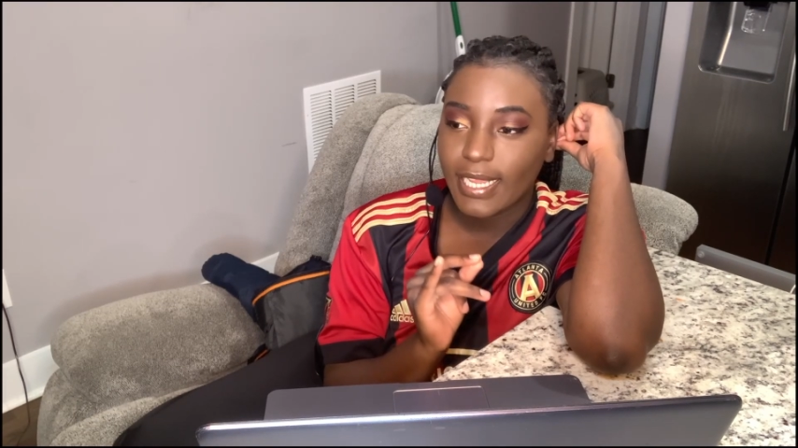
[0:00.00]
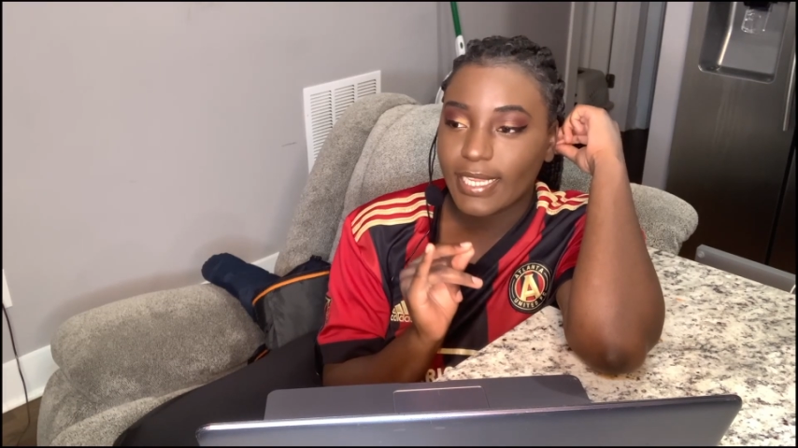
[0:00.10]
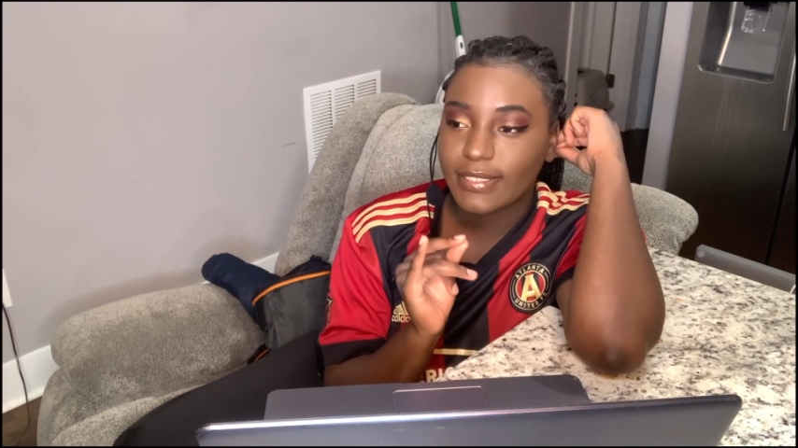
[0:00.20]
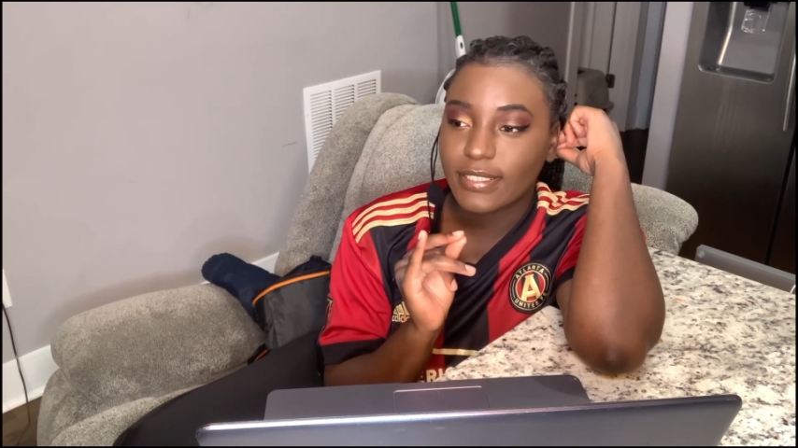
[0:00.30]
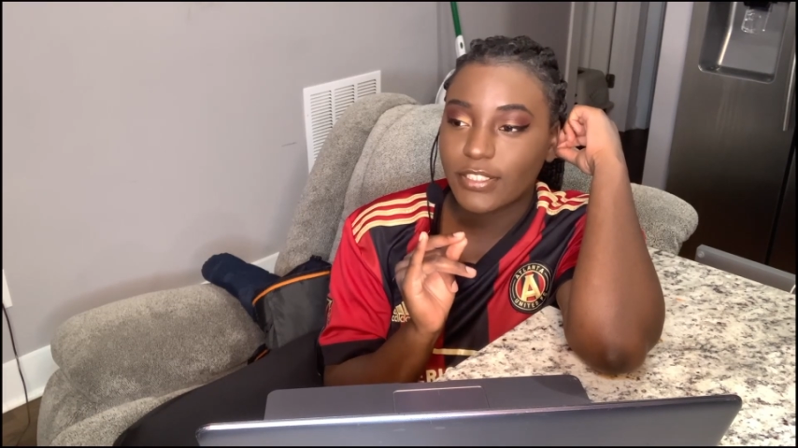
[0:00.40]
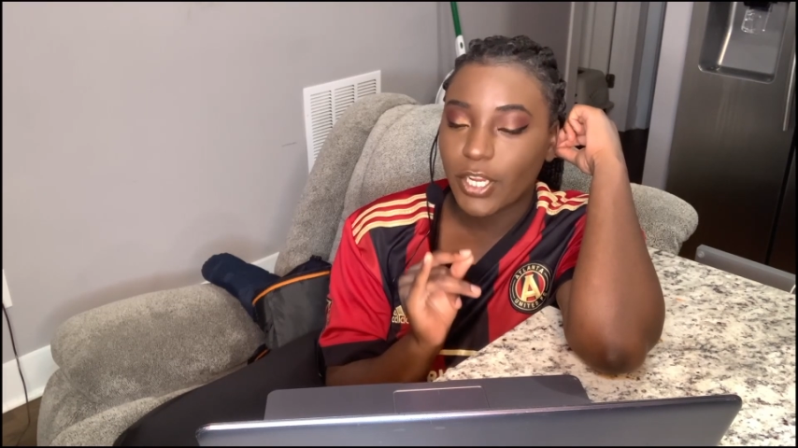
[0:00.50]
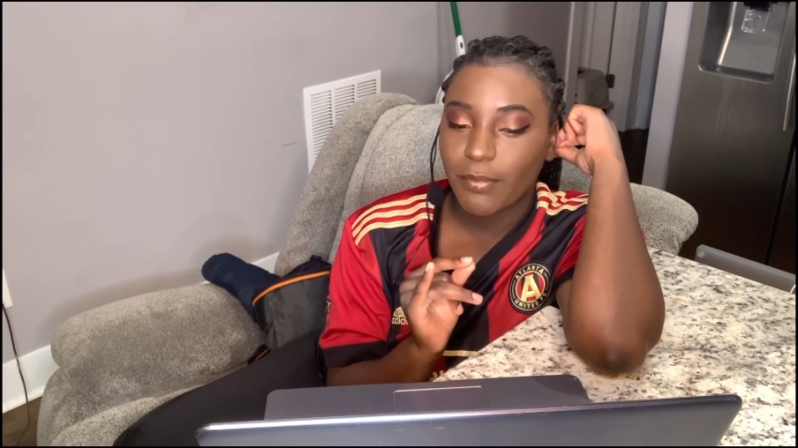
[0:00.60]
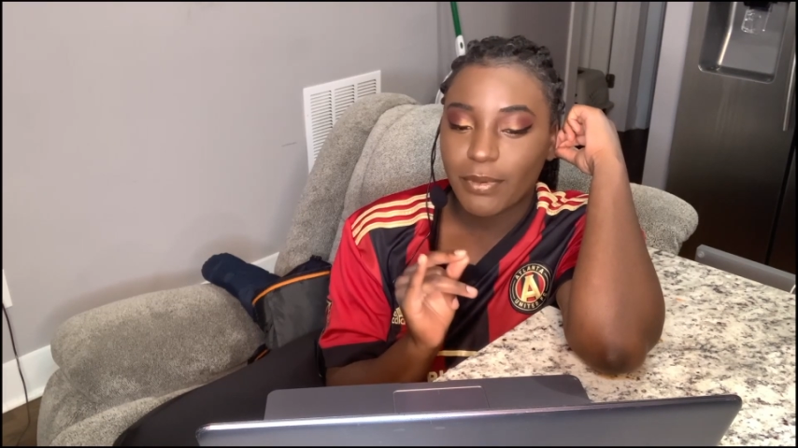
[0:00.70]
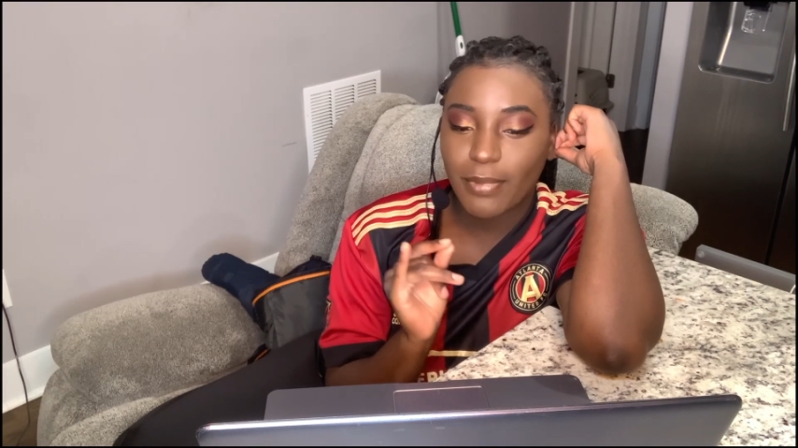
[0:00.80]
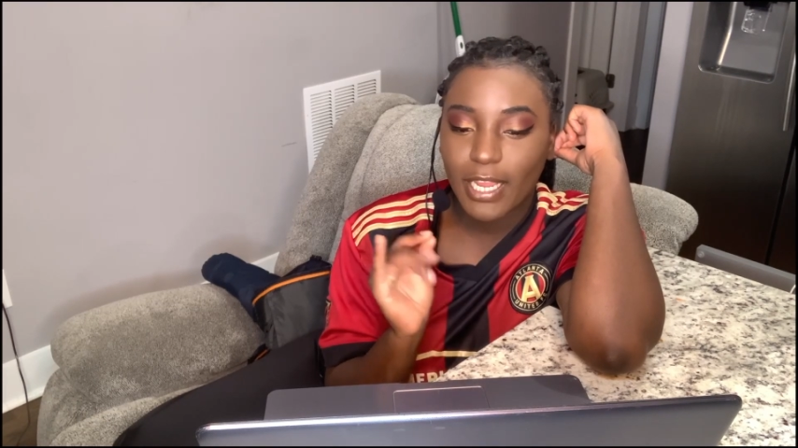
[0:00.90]
is
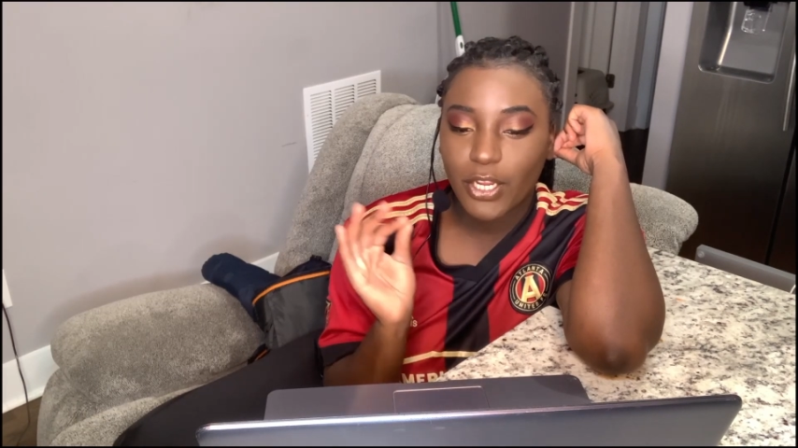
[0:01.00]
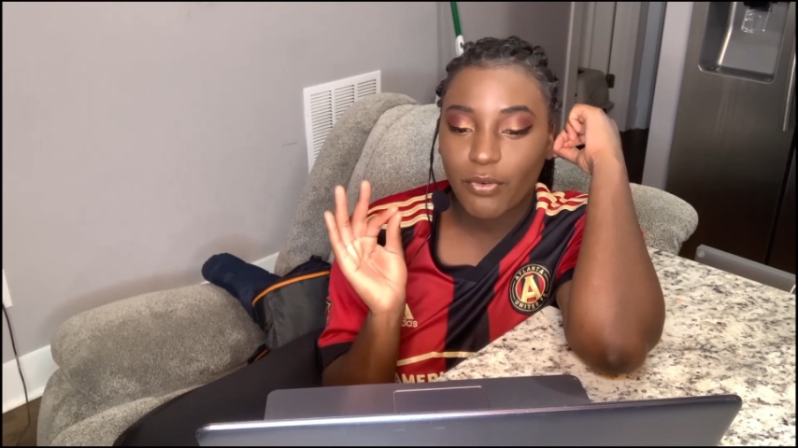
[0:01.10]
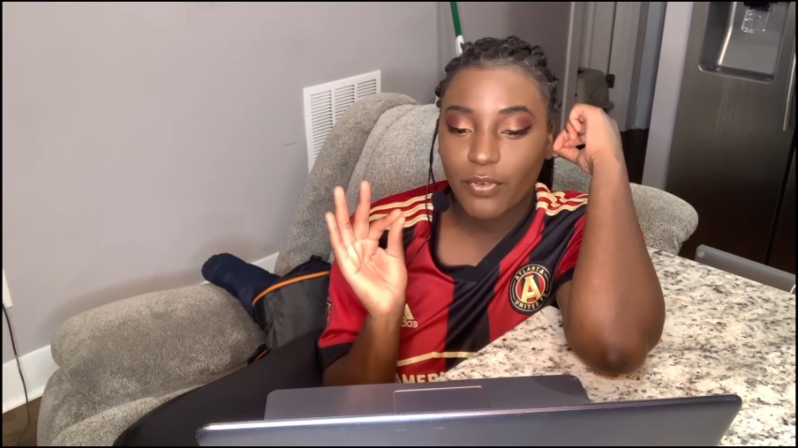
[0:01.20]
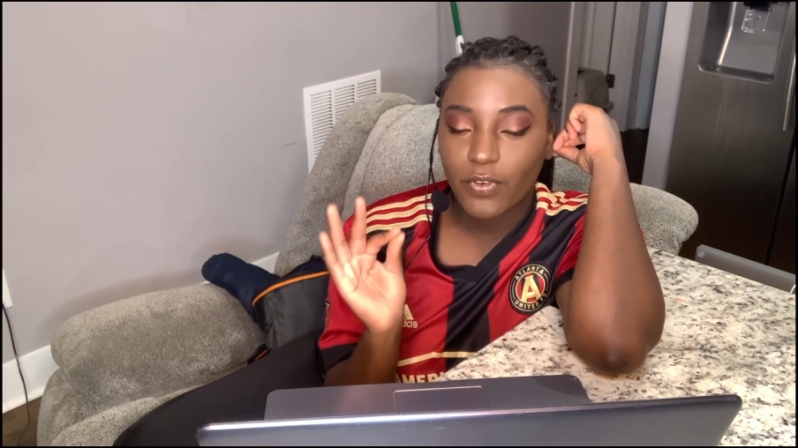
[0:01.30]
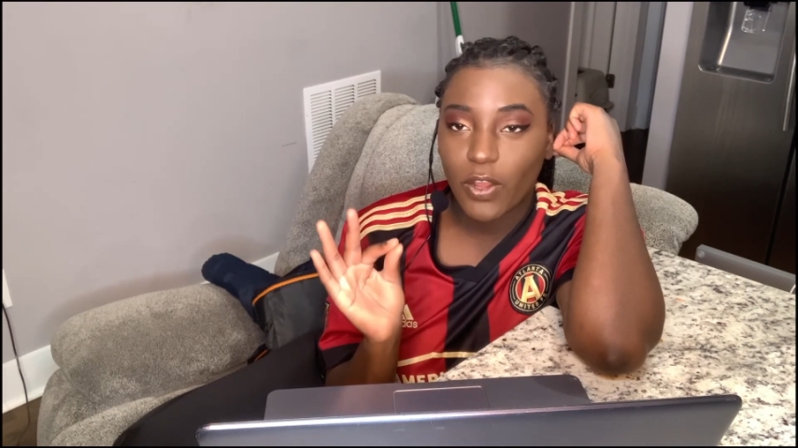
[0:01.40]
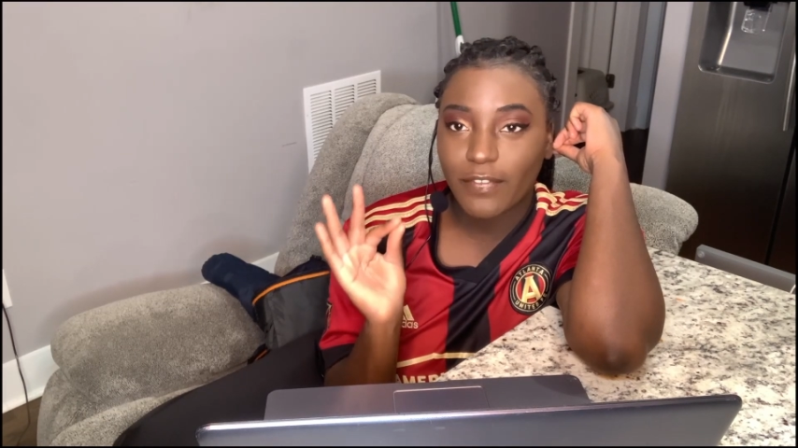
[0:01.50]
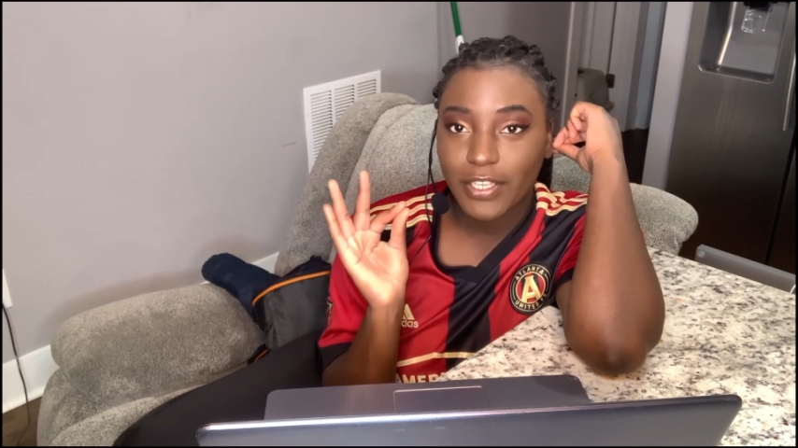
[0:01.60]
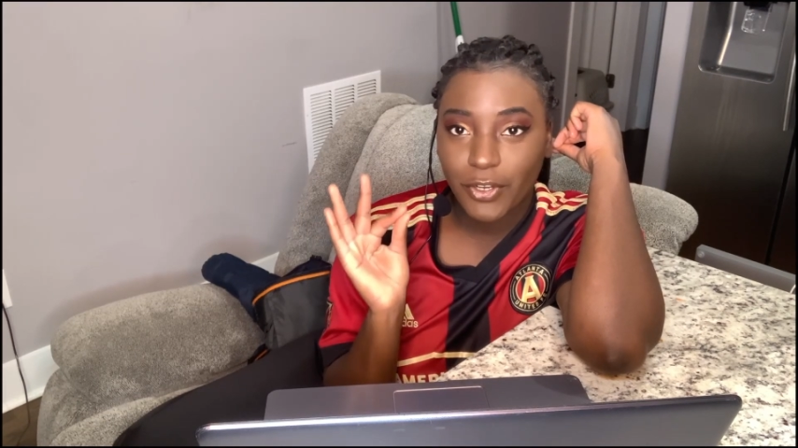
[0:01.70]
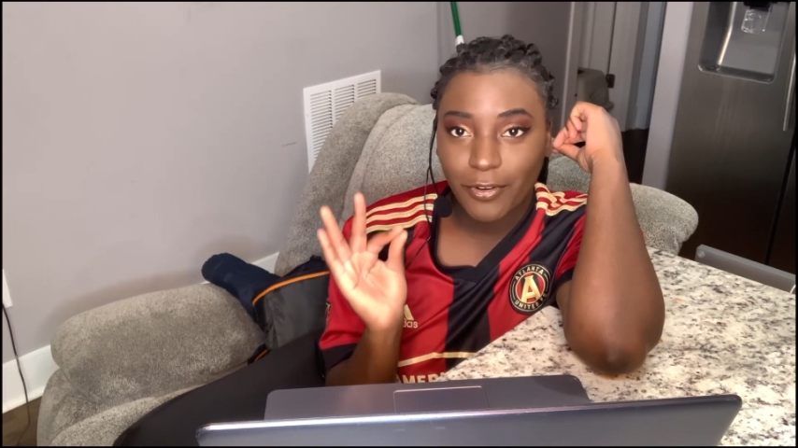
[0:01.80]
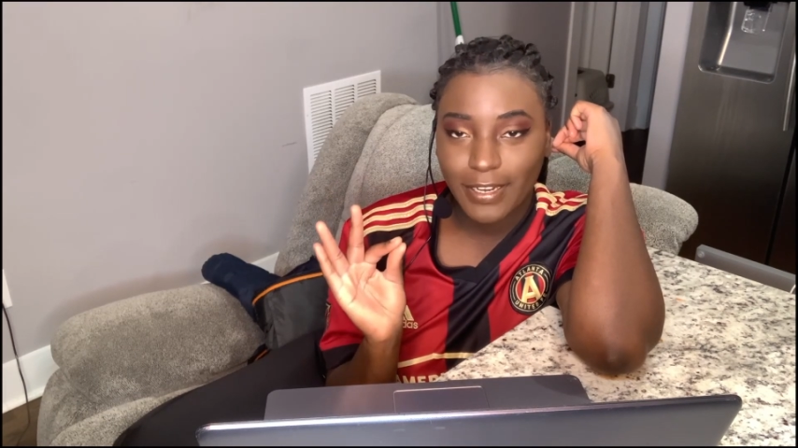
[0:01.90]
determined by your
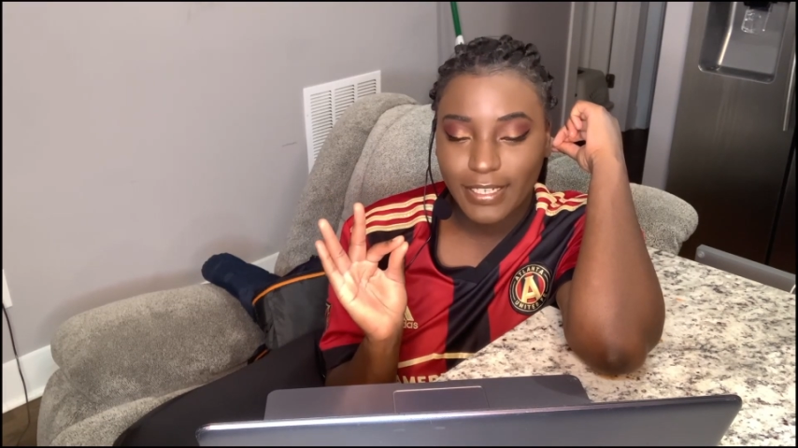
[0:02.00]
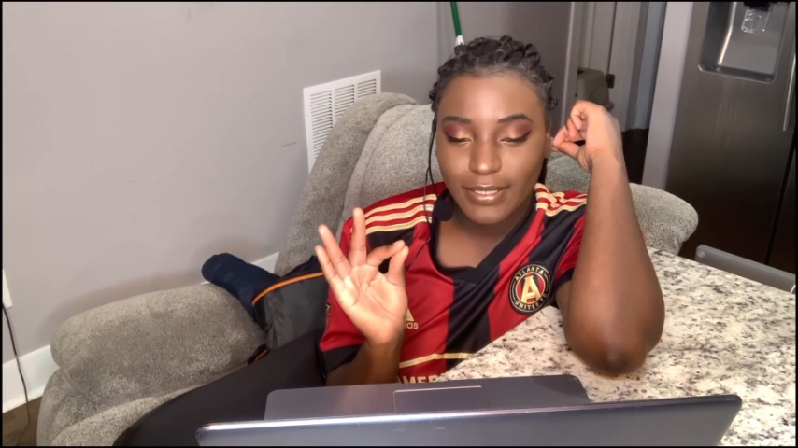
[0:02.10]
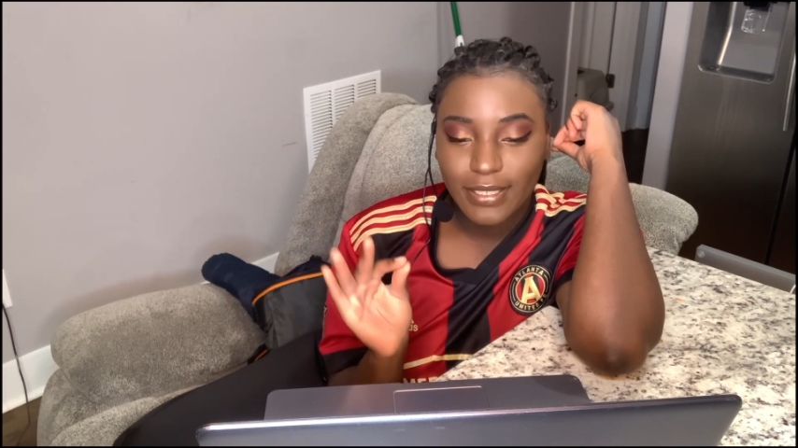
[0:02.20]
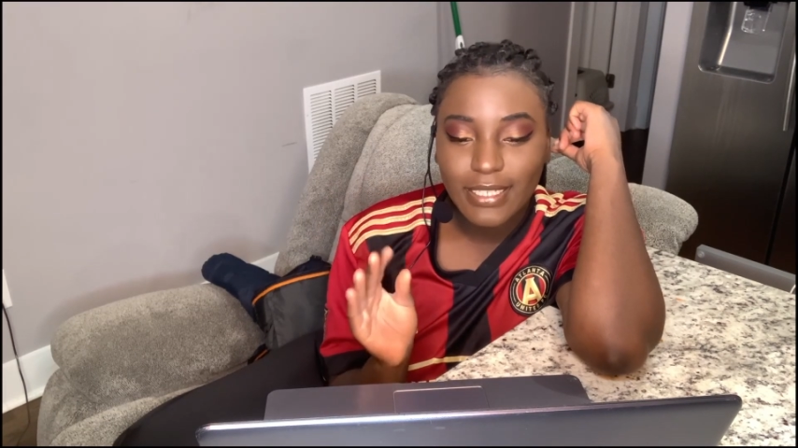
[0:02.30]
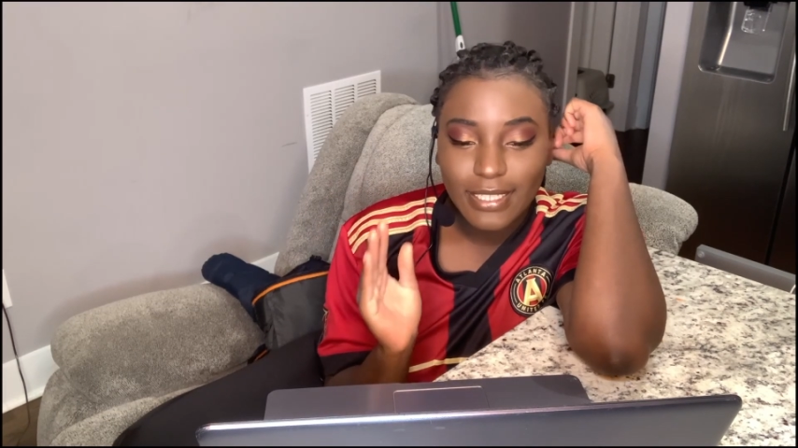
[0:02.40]
revolving credit.